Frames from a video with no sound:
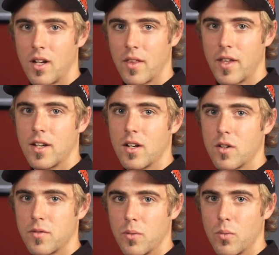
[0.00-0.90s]
I'll then
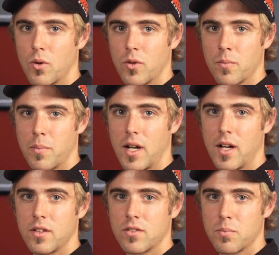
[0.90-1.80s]
look for worn
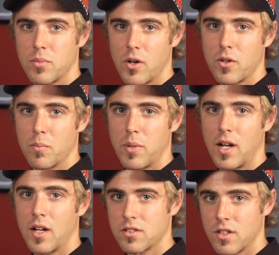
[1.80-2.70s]
parts, broken
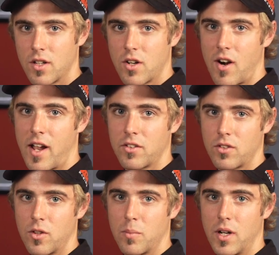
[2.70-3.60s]
parts and cracks
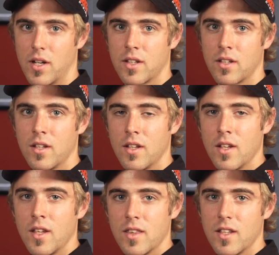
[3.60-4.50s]
on the bike.
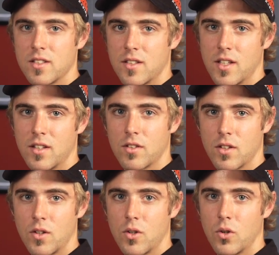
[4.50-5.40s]
These are things that
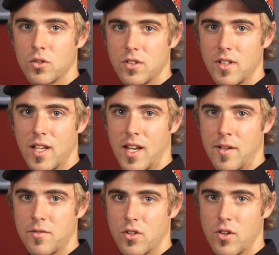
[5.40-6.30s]
can cause a
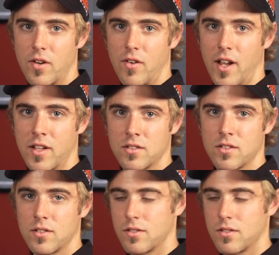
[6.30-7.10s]
DNF during a race.